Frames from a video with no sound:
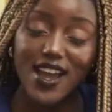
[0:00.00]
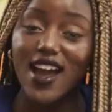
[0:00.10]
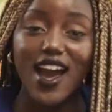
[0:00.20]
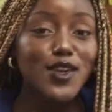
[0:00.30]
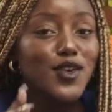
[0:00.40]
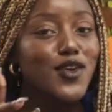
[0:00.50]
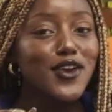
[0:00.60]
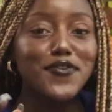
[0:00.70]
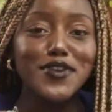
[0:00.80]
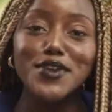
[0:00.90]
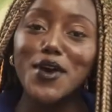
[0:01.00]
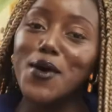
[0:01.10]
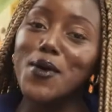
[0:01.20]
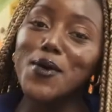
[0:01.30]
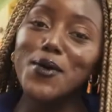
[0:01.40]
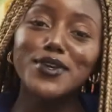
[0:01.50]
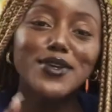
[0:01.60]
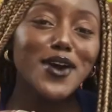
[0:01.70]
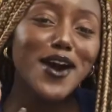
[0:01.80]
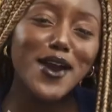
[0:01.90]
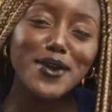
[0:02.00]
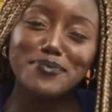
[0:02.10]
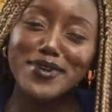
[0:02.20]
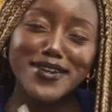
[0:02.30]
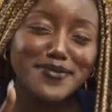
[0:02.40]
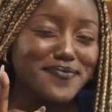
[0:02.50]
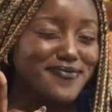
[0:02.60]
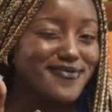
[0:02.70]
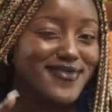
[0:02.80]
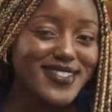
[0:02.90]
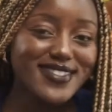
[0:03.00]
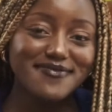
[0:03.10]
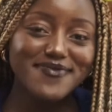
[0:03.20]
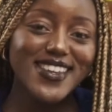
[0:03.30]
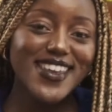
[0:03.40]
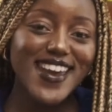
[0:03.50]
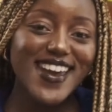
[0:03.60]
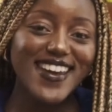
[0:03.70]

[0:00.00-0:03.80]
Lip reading: I don't know if you know who you are, but yeah.